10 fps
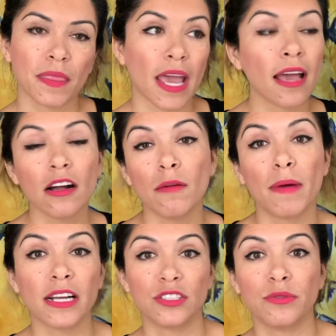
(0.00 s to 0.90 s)
and come
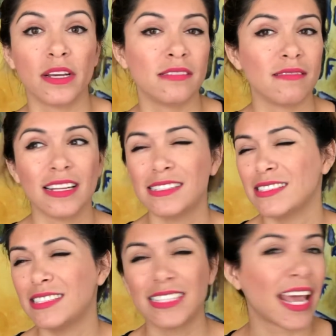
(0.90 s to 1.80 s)
back to it
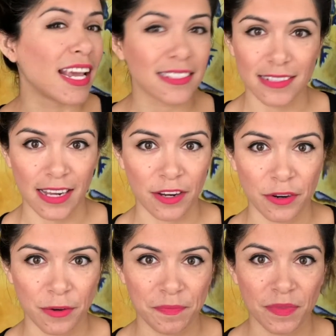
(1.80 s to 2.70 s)
days
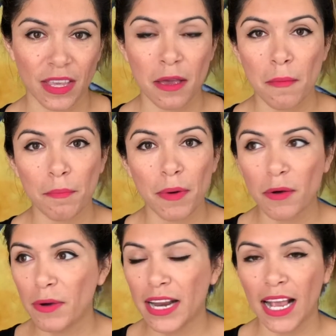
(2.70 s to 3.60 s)
later. But
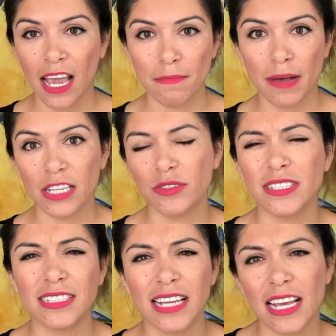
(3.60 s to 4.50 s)
when I came back to it
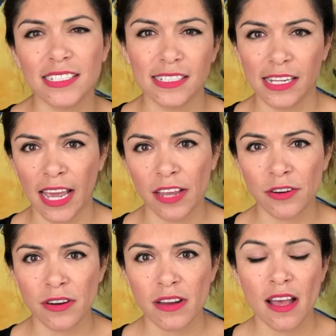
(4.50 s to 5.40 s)
days
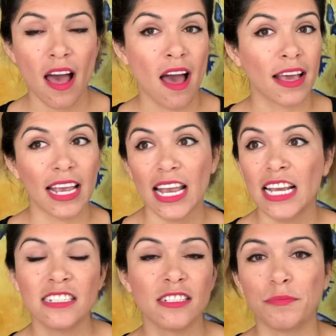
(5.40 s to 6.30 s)
later,
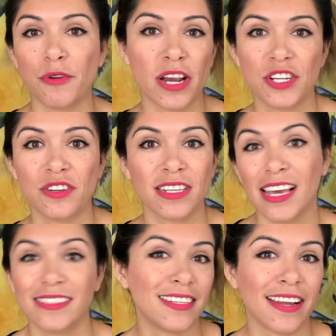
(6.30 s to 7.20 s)
inspiration
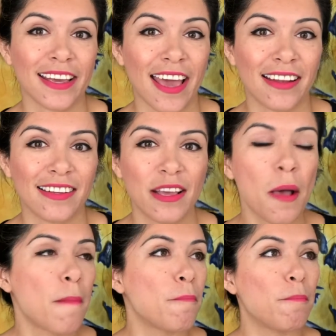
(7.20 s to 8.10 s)
kicked in again.
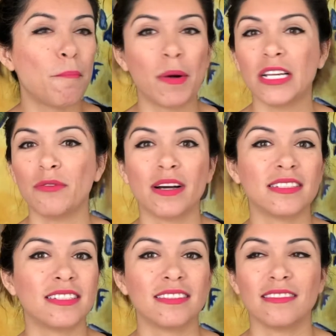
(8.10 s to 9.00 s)
But it was